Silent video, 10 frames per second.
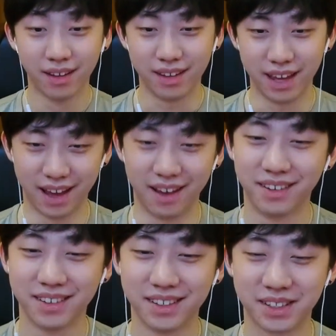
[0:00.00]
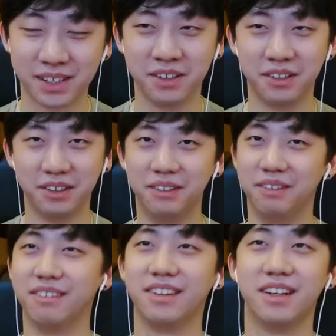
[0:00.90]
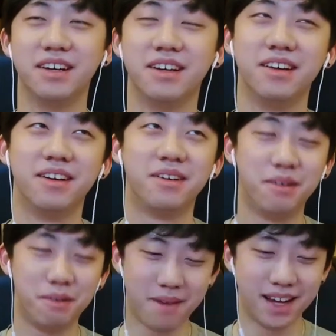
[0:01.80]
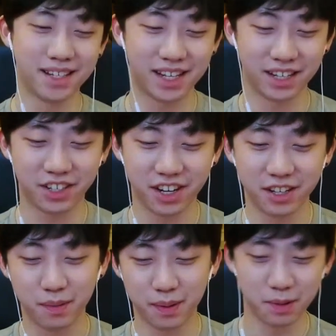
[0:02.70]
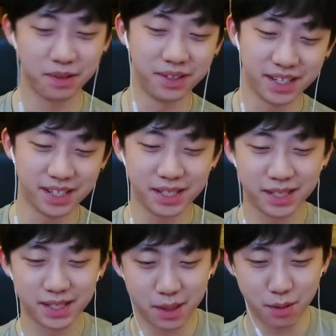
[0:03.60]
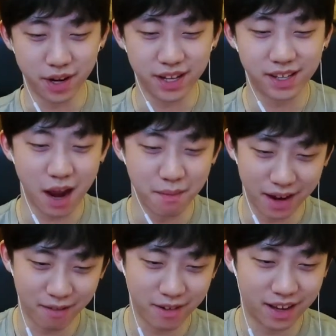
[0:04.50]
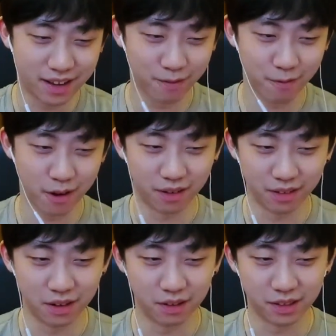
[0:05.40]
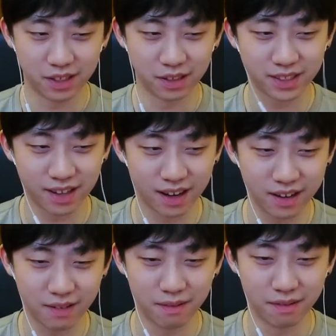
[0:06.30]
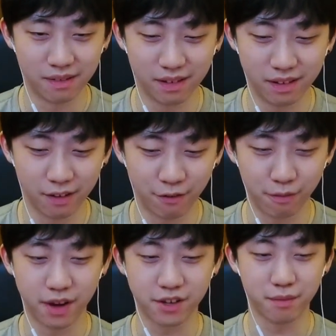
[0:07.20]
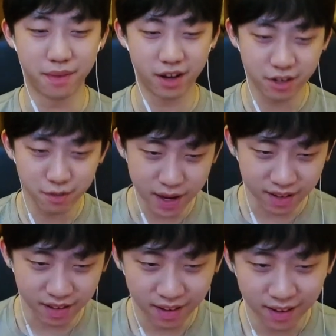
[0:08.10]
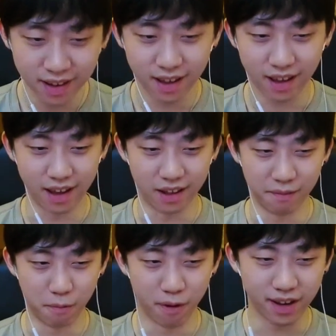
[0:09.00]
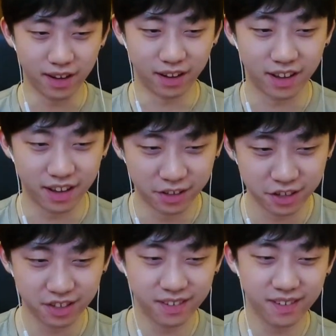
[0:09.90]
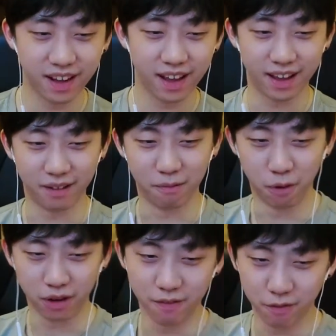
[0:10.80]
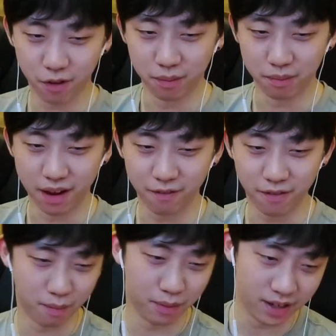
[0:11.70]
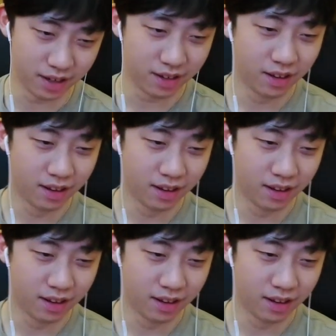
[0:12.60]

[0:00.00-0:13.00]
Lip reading: Yeah. So the whole mindset changed between these three time area, from, still studying information management and working in kitchen and working for my family.